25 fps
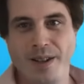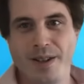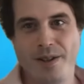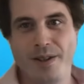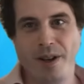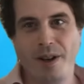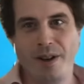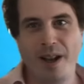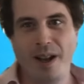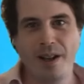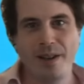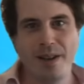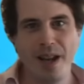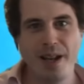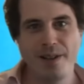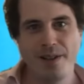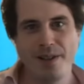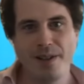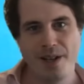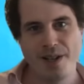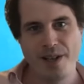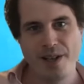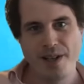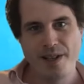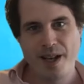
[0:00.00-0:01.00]
so that's
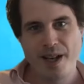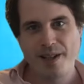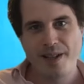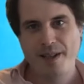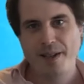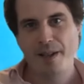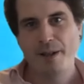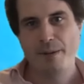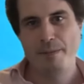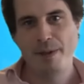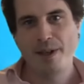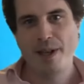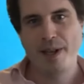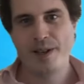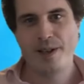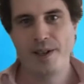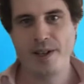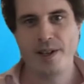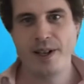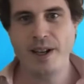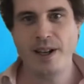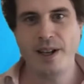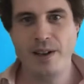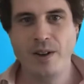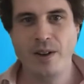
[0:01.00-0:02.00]
actually data that's
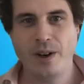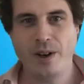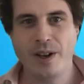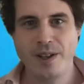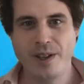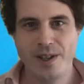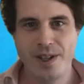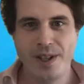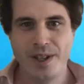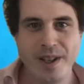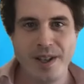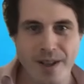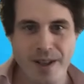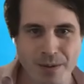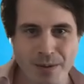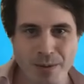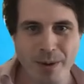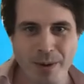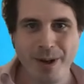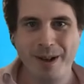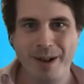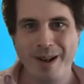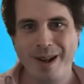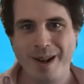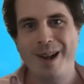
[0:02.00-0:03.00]
potentially not considered
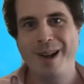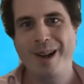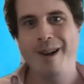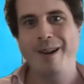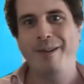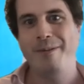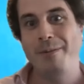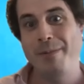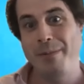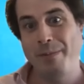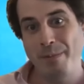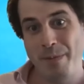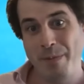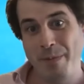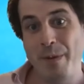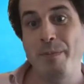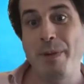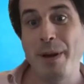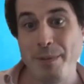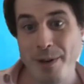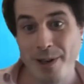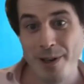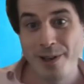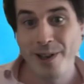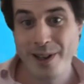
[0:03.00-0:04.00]
when
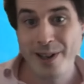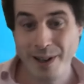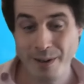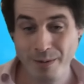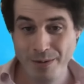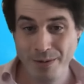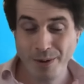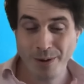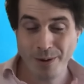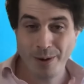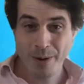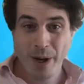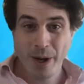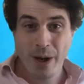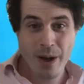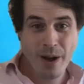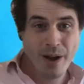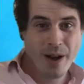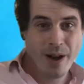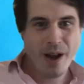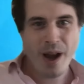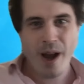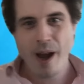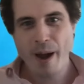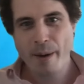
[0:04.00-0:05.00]
people are looking for
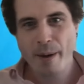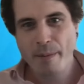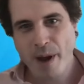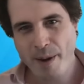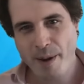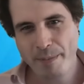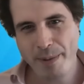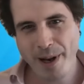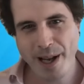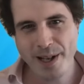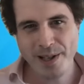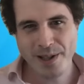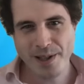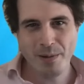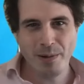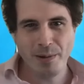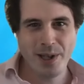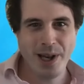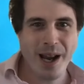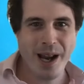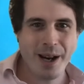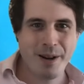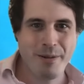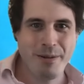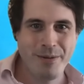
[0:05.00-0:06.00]
places to
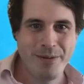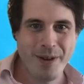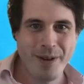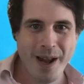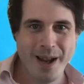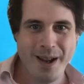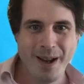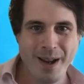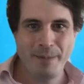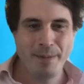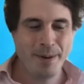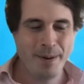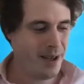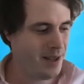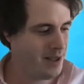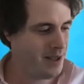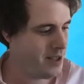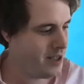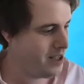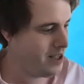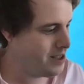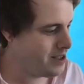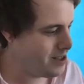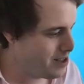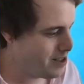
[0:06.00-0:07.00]
attack with AI
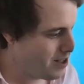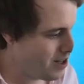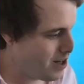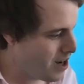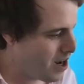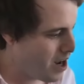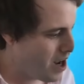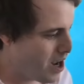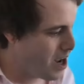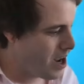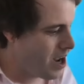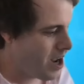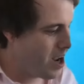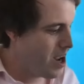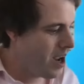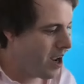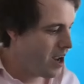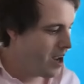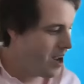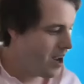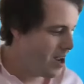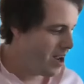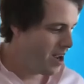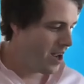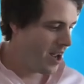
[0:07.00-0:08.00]
POCs.
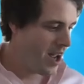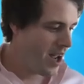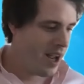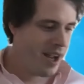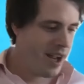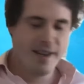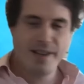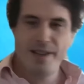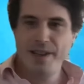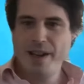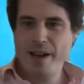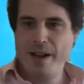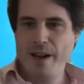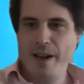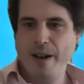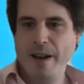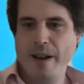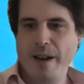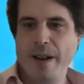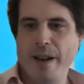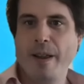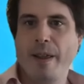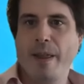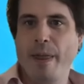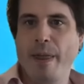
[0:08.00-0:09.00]
And
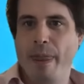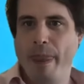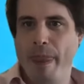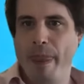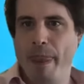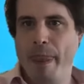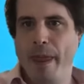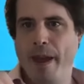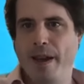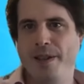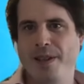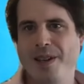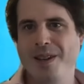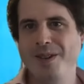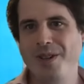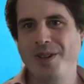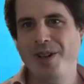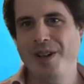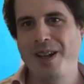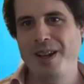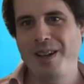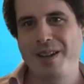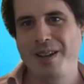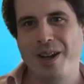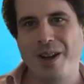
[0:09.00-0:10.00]

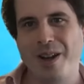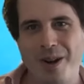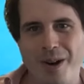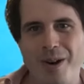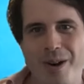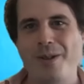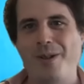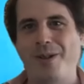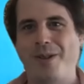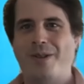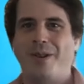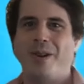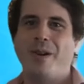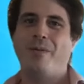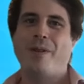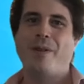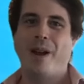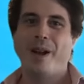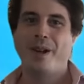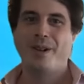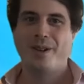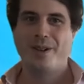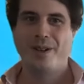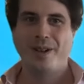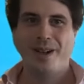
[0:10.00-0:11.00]
essentially, the cost of
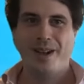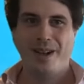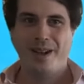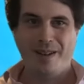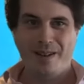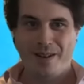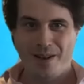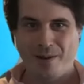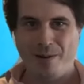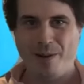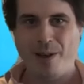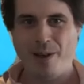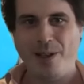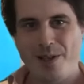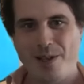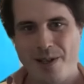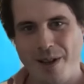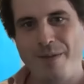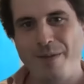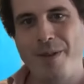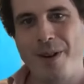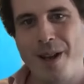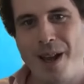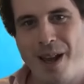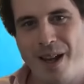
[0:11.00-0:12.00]
actually doing
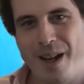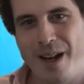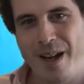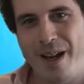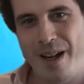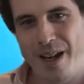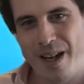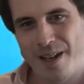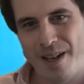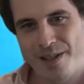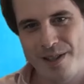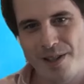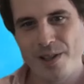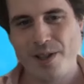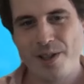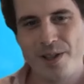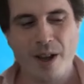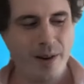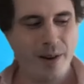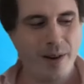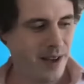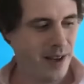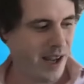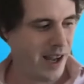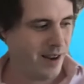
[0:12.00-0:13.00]
stuff in AI is just
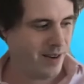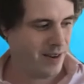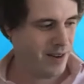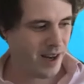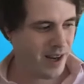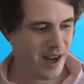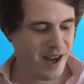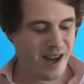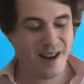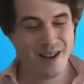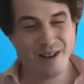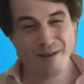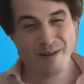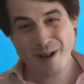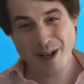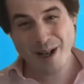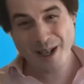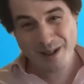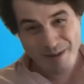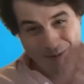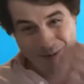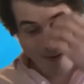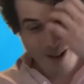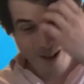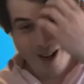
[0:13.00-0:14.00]
going down. And the
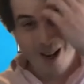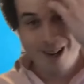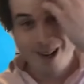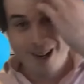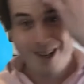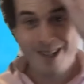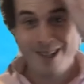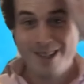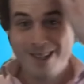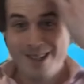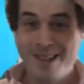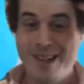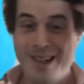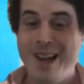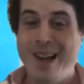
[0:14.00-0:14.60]
reason for that is